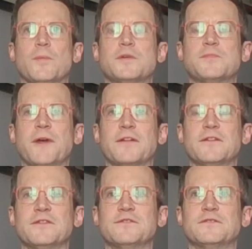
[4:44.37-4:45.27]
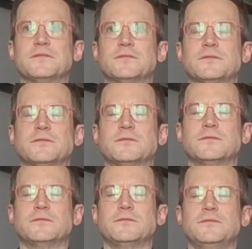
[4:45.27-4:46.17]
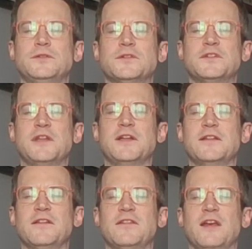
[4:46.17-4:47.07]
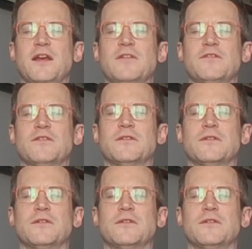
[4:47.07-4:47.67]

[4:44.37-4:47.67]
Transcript: perspective, you're sitting in this cave.